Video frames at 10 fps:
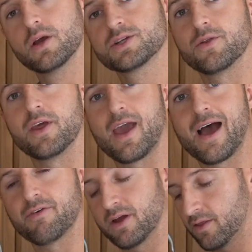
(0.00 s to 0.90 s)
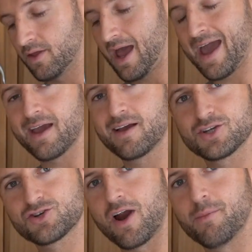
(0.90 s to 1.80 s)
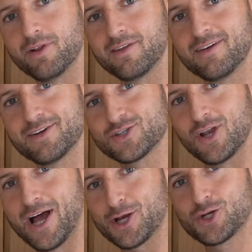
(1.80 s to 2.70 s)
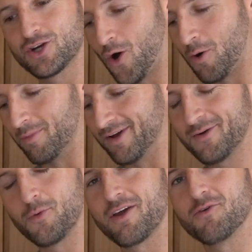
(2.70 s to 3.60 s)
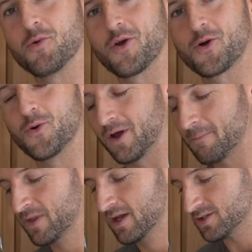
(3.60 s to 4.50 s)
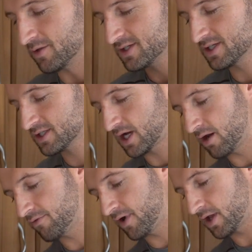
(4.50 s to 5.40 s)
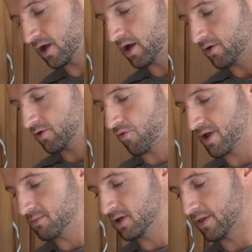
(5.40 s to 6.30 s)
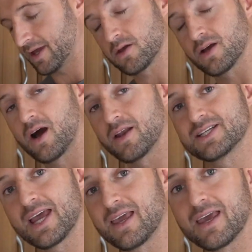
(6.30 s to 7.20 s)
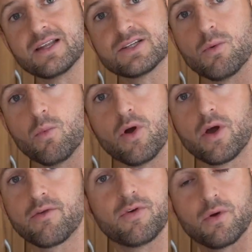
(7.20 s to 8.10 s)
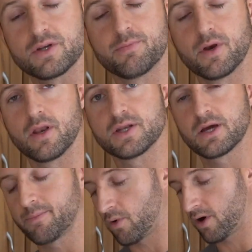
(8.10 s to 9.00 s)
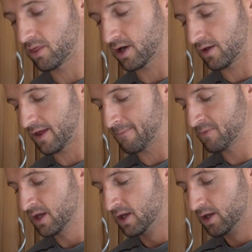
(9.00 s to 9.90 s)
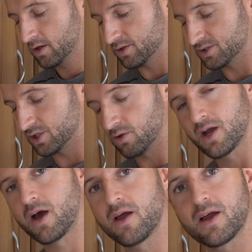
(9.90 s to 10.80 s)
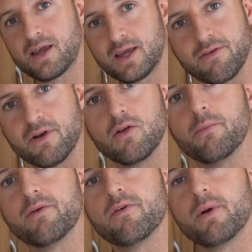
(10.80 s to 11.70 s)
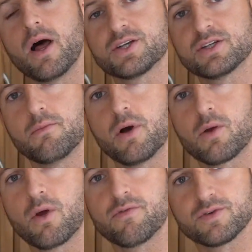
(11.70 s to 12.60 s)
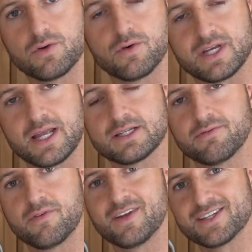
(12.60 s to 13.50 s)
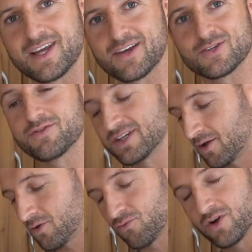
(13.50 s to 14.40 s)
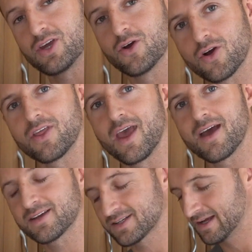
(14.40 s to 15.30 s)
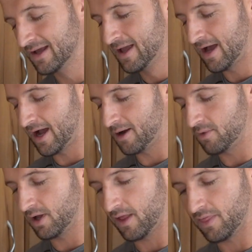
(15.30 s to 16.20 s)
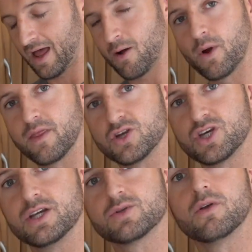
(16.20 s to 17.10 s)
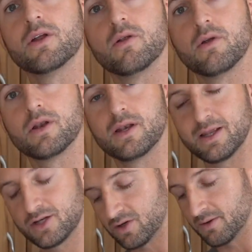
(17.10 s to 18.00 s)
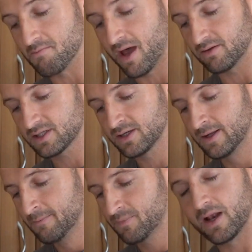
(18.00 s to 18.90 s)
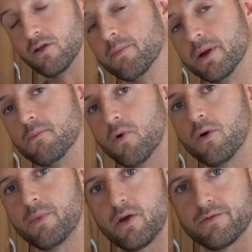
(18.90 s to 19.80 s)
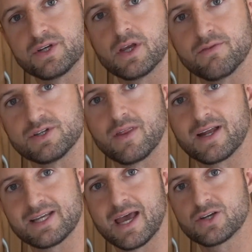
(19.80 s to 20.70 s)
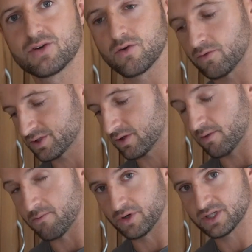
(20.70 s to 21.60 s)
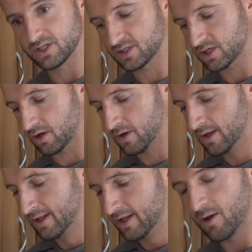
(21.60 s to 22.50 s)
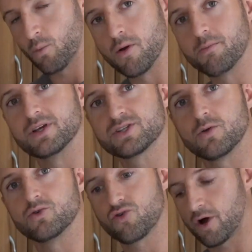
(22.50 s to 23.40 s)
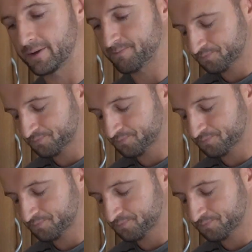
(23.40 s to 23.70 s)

So there you have it, the egg scrambled / omelette, whatever you want to call it. So this is kind of like a great meal that you can kind of take into work if you wanted to put it in a Tupperware or anything like that, because you can kind of give it a little bit of a blast on the microwave for sort of 10 to 15 seconds. Obviously don't recook the eggs, and that way the cheese will literally melt a little bit more, and obviously gives you that texture and also the moistness, so it won't be so dry.